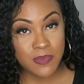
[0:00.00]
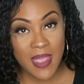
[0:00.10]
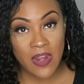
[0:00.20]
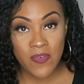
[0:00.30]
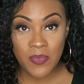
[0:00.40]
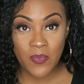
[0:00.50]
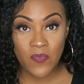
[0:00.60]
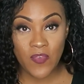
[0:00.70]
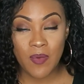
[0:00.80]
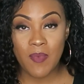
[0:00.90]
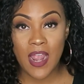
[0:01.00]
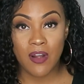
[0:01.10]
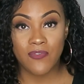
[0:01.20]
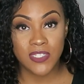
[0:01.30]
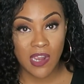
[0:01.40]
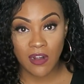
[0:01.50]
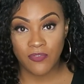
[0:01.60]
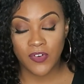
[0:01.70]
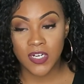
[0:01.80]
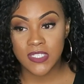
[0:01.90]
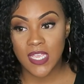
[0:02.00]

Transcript: back from our photographers,